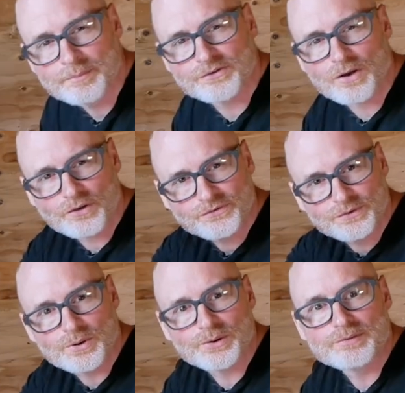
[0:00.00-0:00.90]
but it's
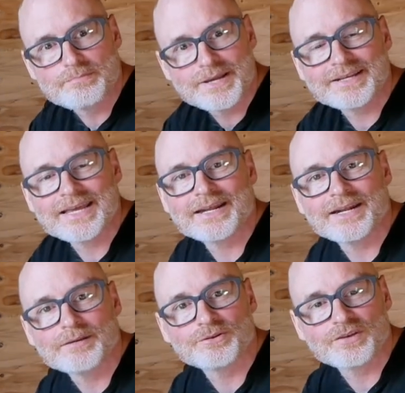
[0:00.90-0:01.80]
also going to mitigate
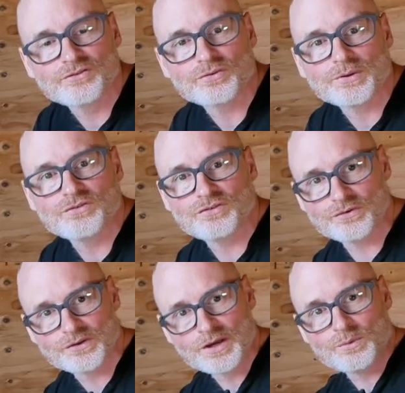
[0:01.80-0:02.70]
any potential
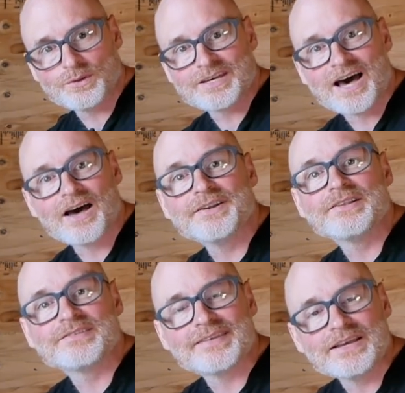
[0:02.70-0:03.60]
issues with
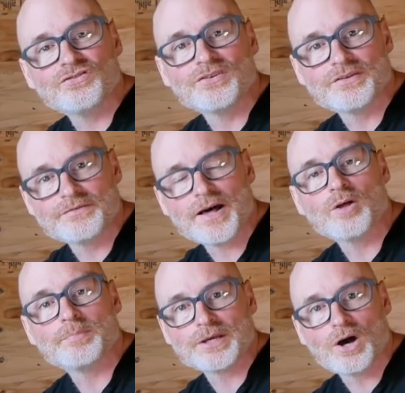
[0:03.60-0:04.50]
condensation
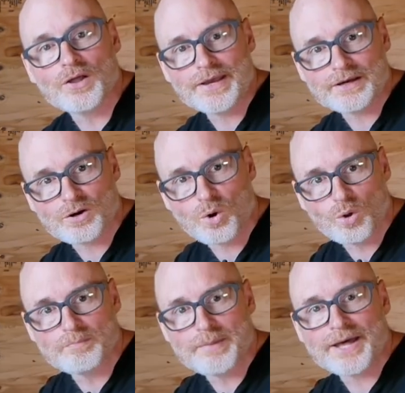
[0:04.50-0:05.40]
developing on that
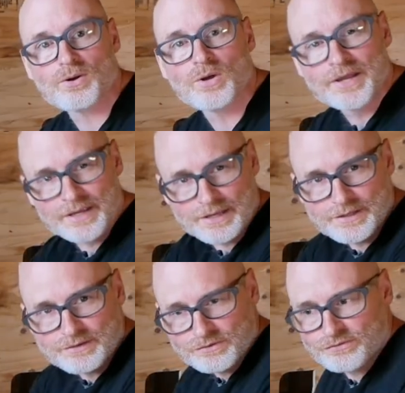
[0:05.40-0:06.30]
cold metal
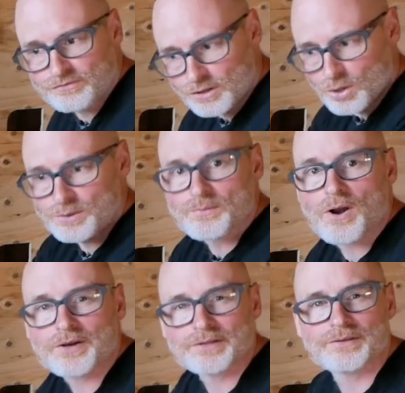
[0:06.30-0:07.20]
and then slowly
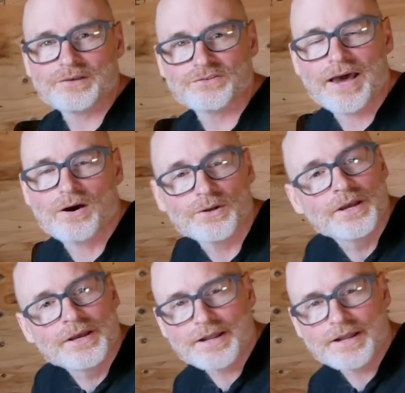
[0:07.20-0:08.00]
rotting things out.